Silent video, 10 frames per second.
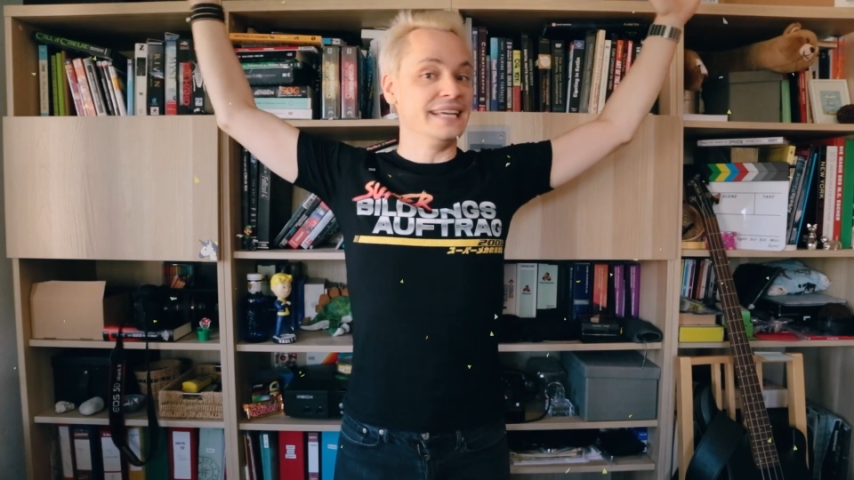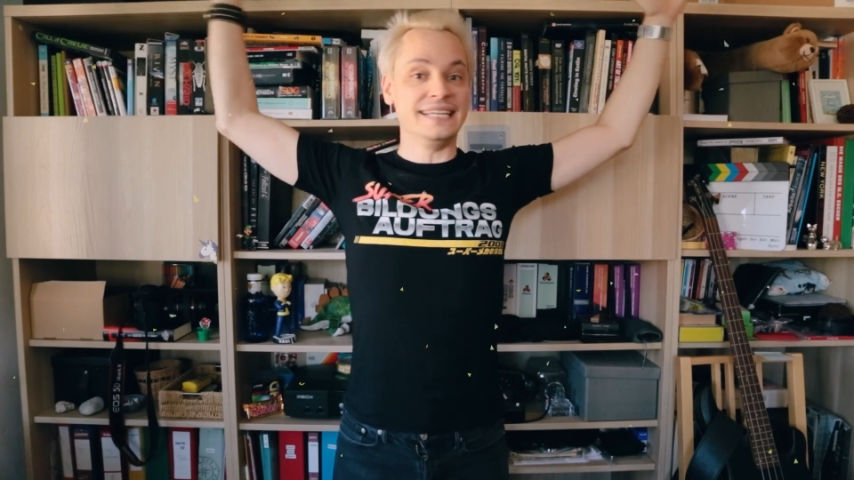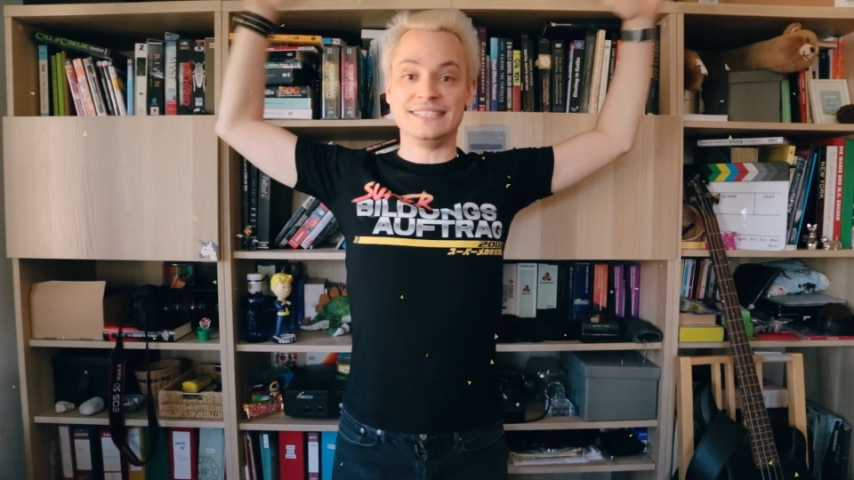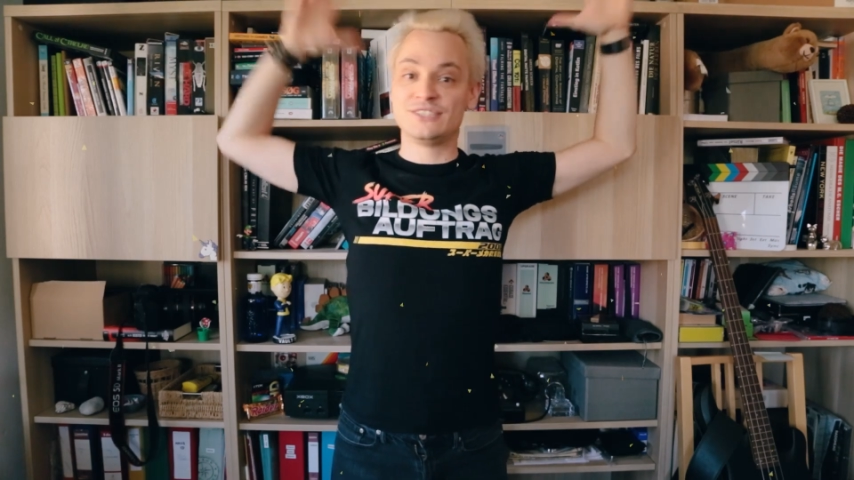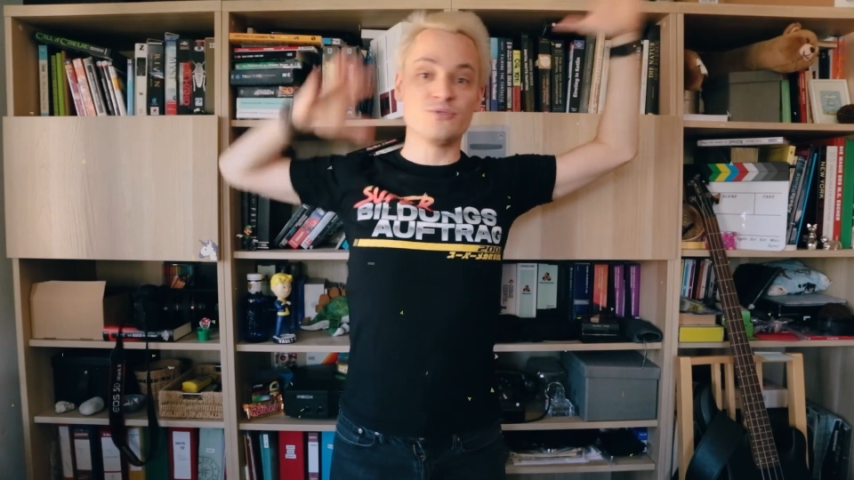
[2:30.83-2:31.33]

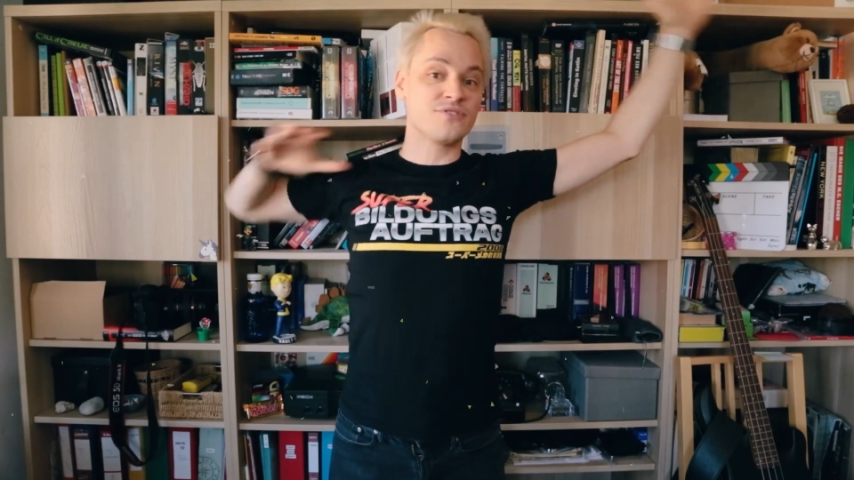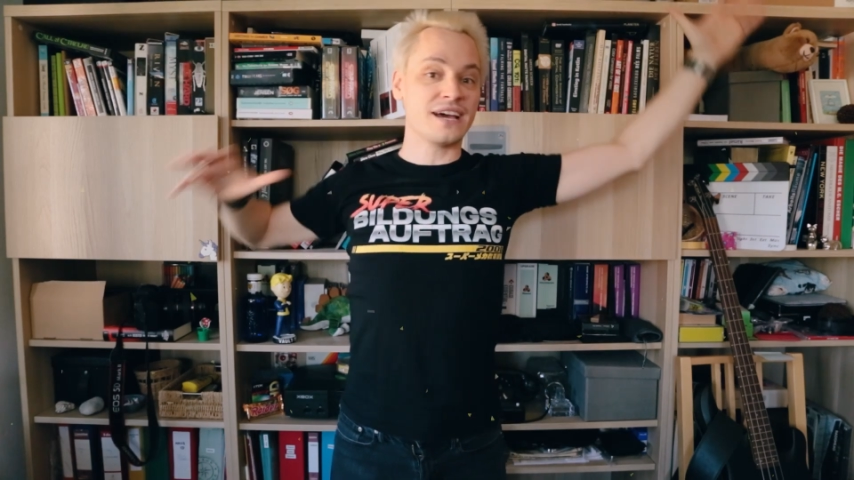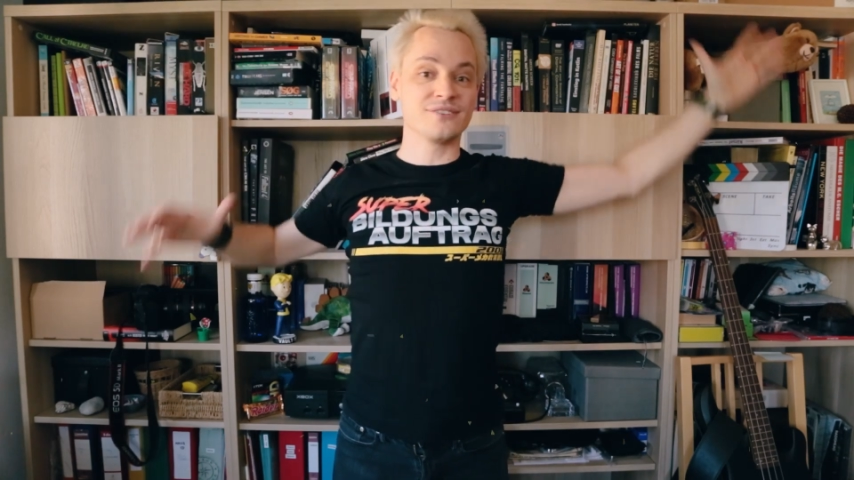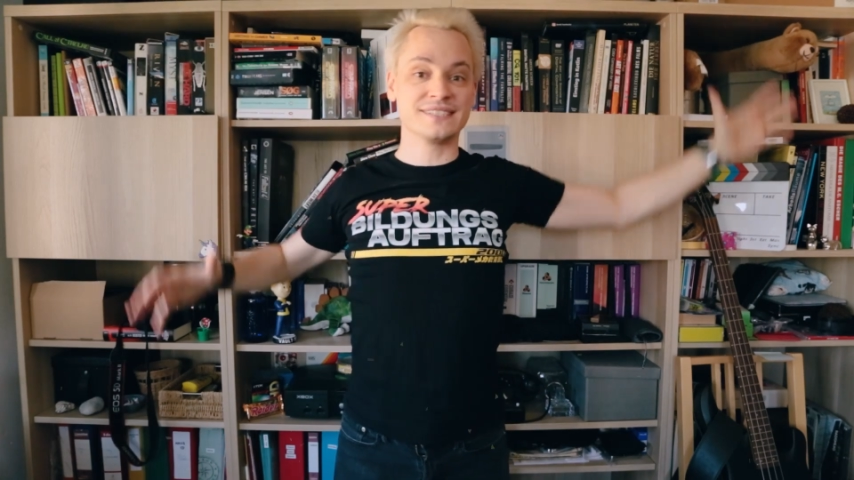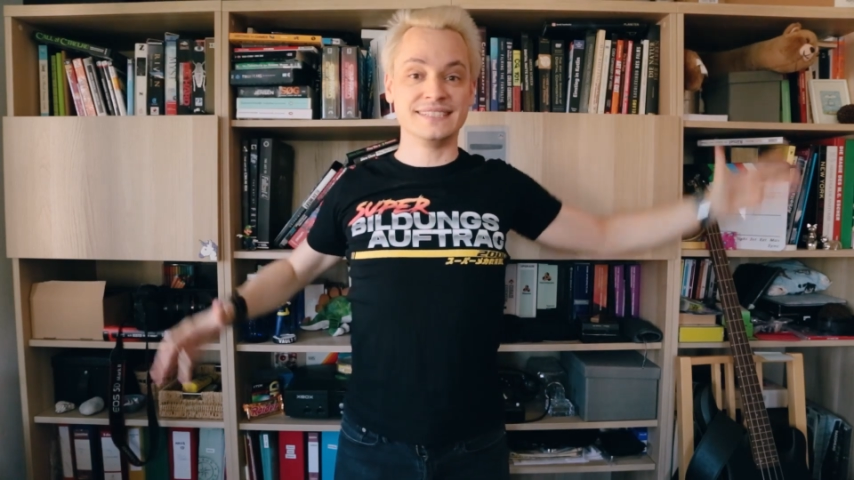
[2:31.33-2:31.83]
in
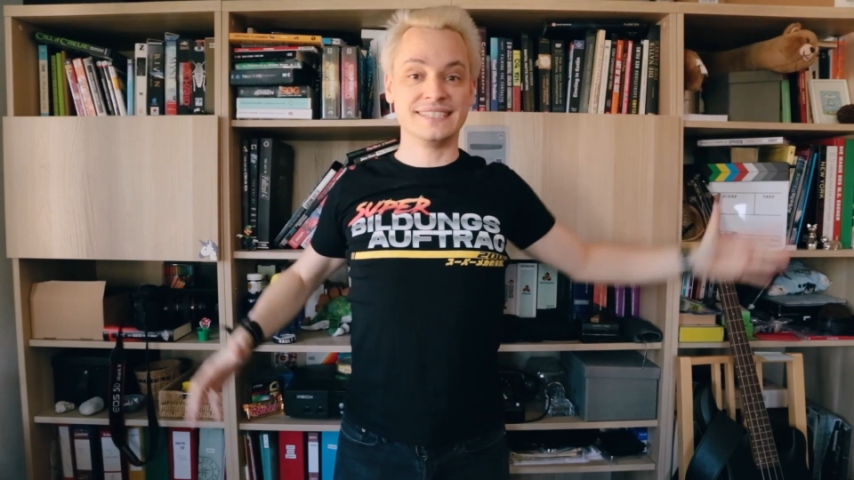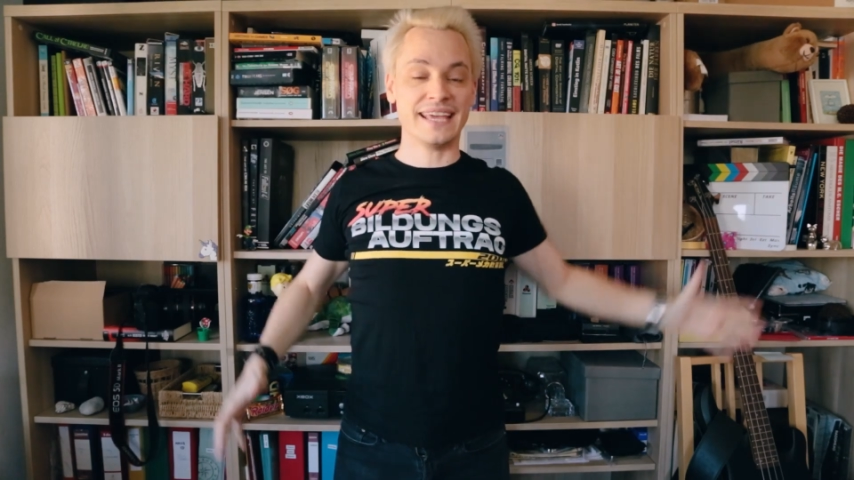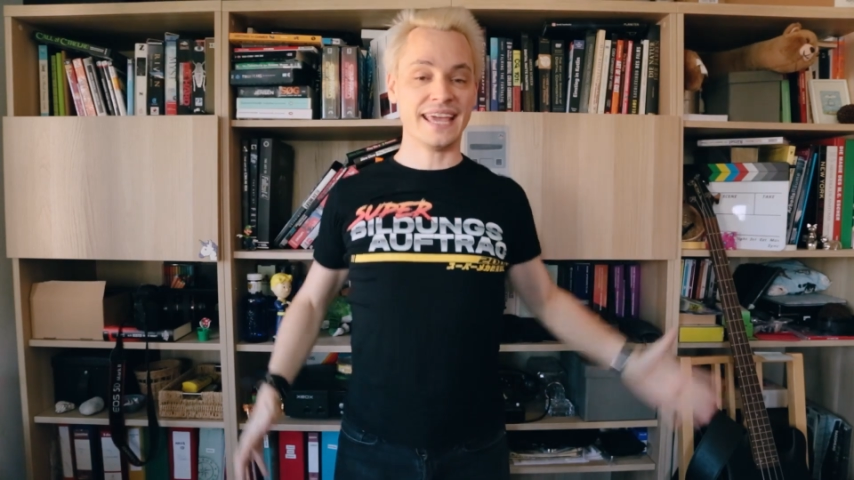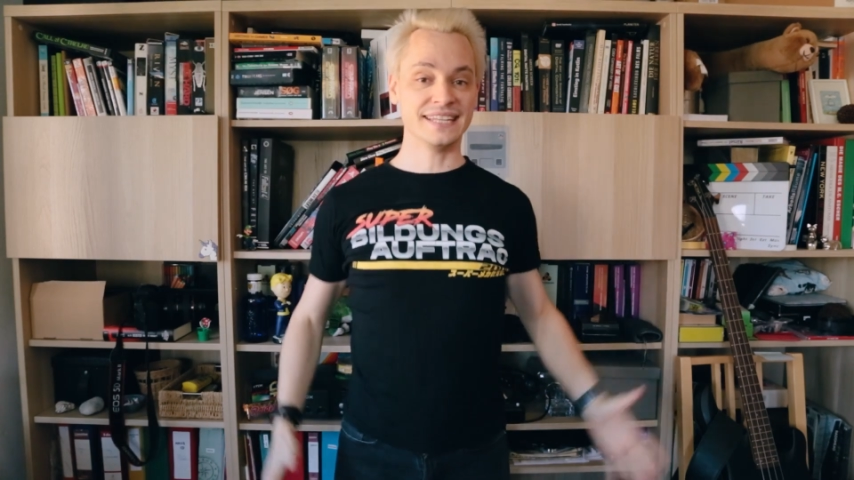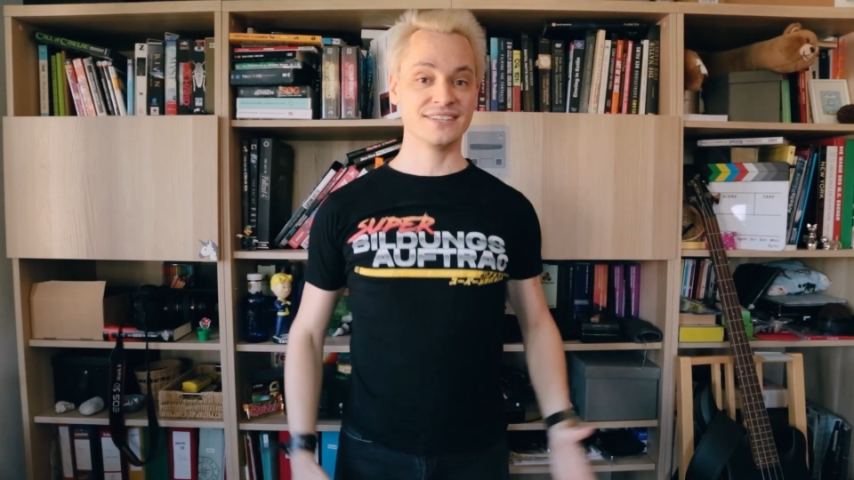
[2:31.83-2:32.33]

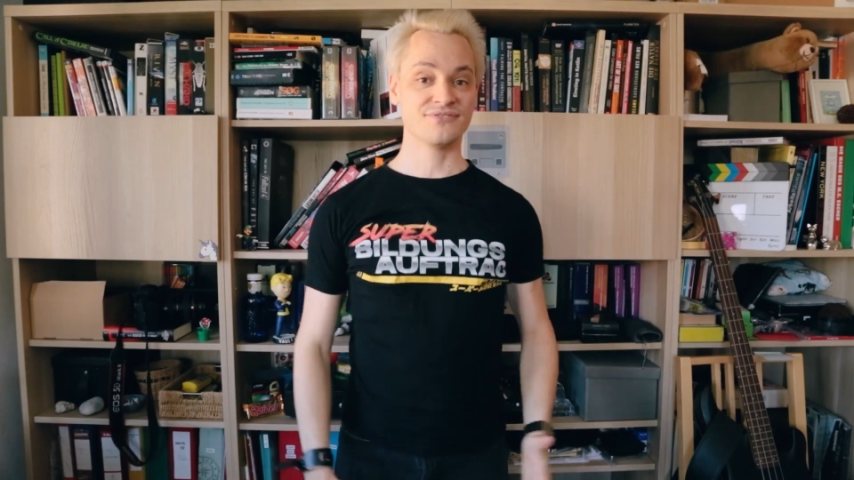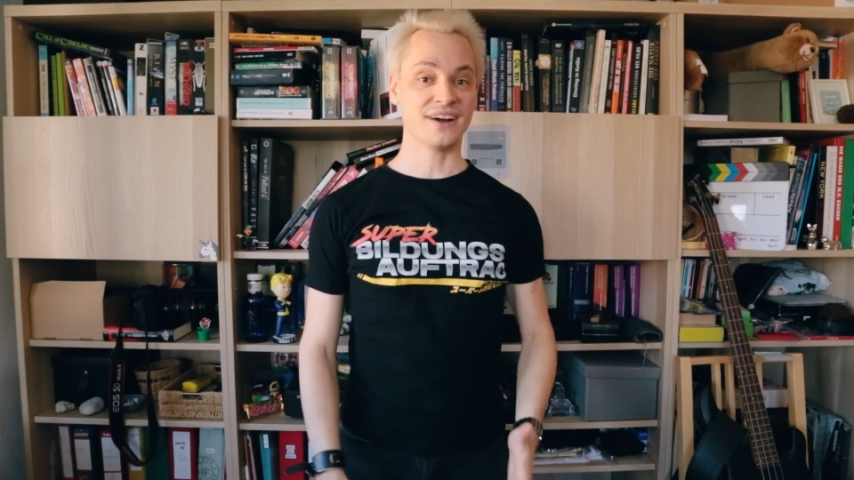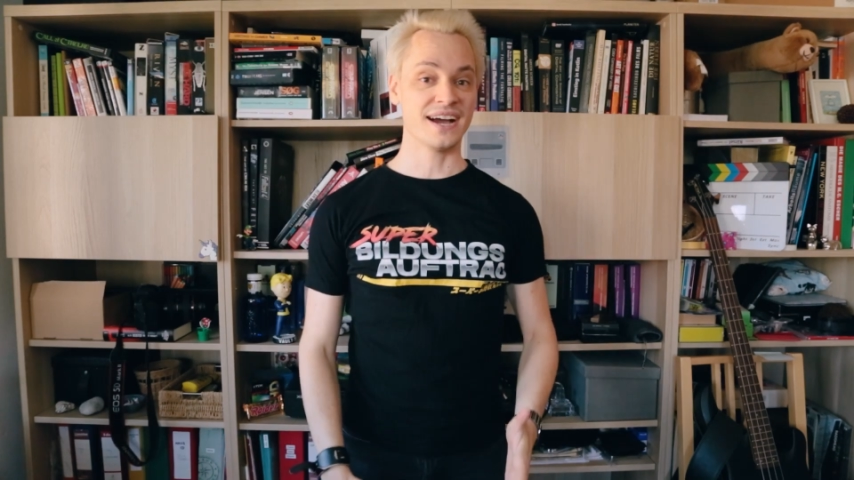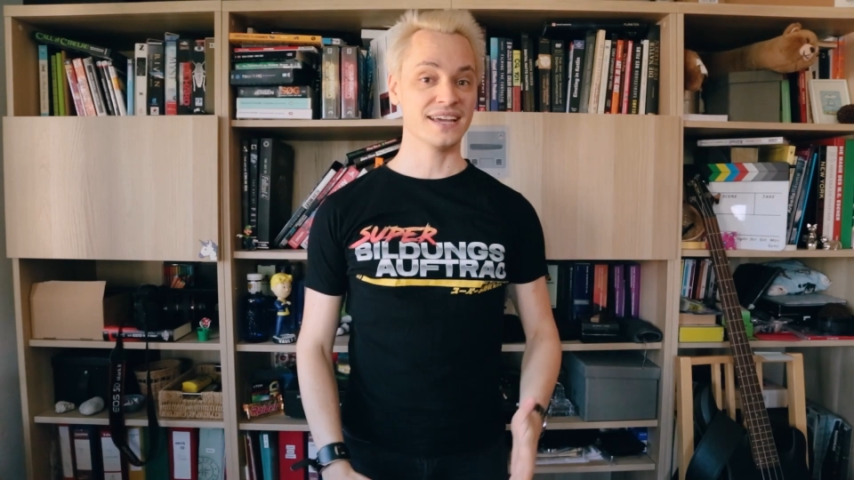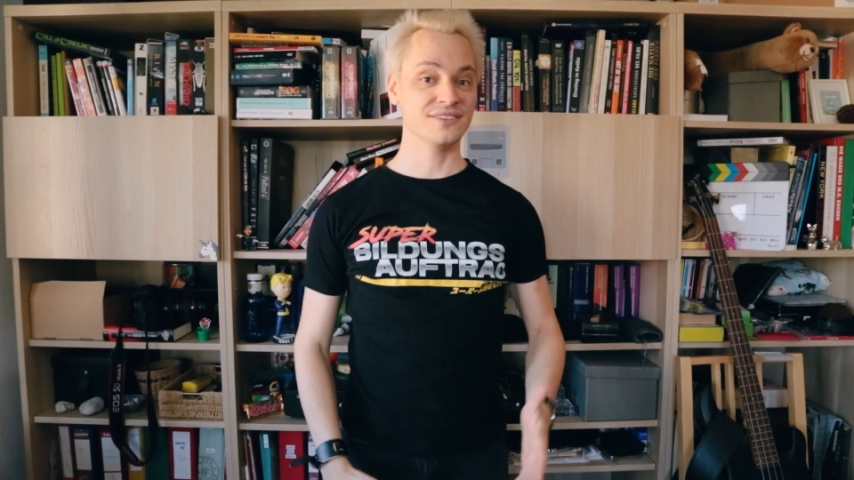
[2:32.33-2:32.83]

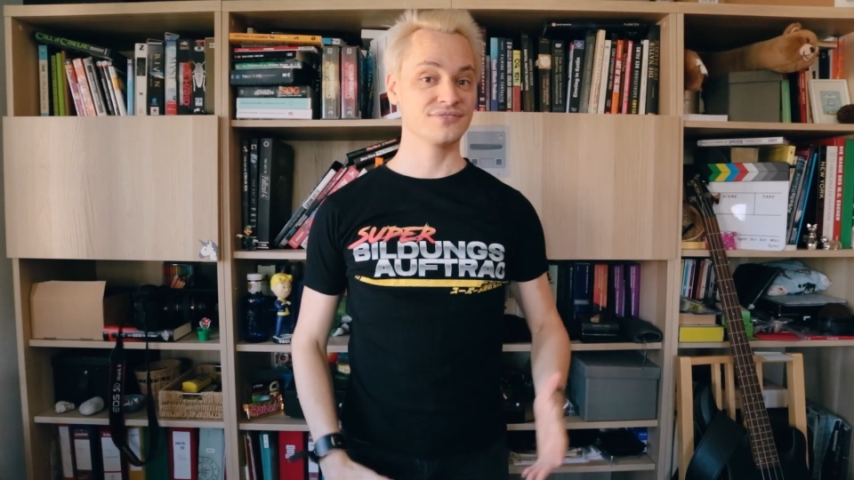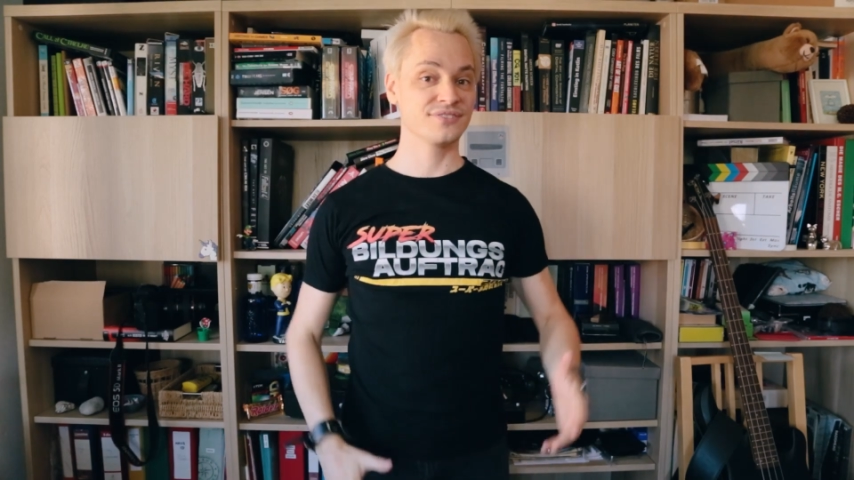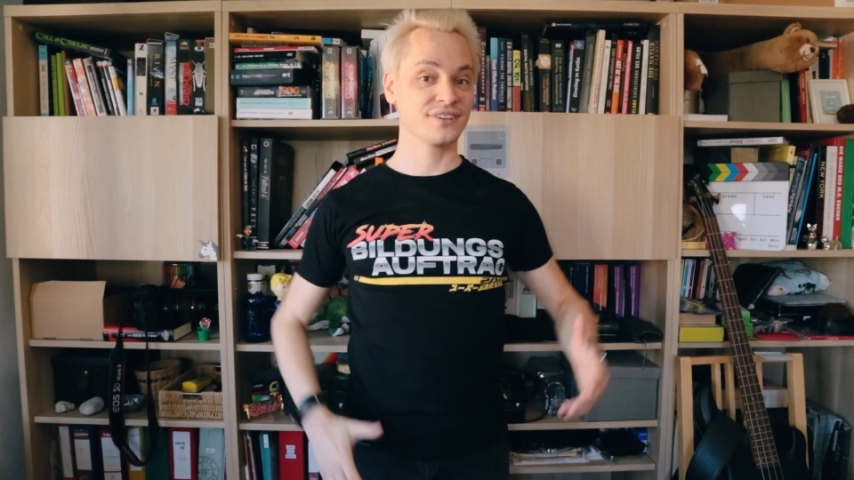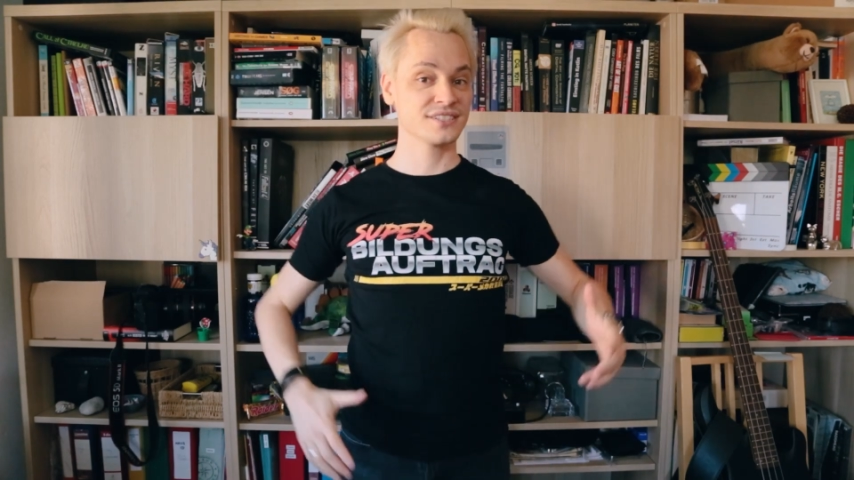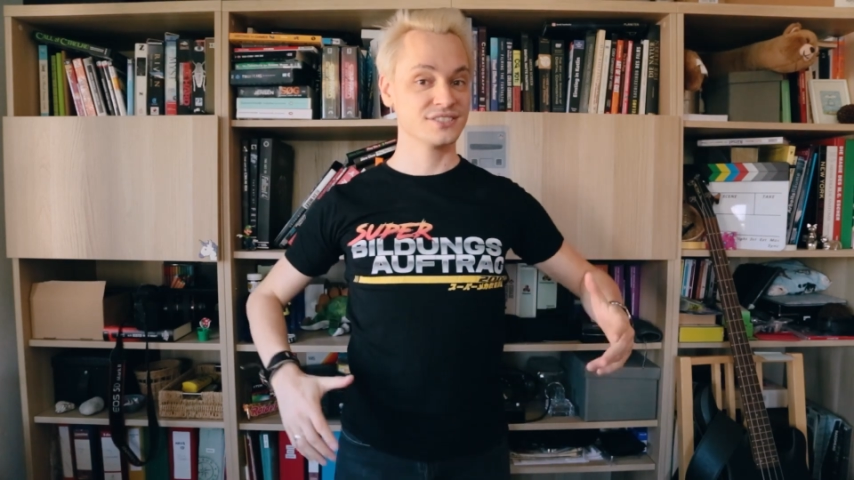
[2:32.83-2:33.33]
2085,